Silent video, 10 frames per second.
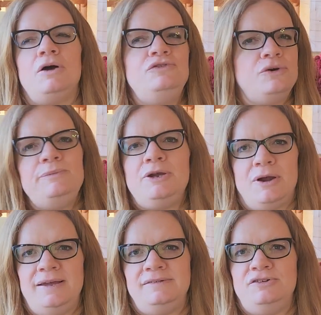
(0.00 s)
Don't be
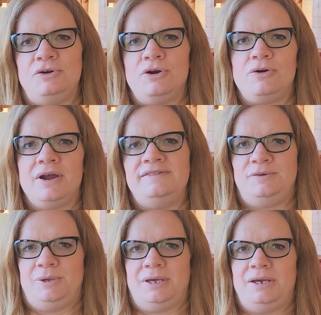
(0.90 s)
crazy. Don't go crazy
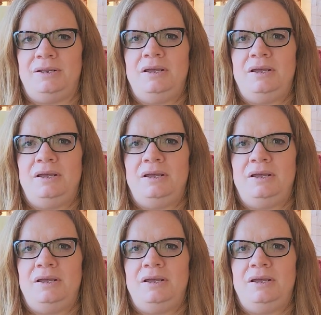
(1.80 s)
with it.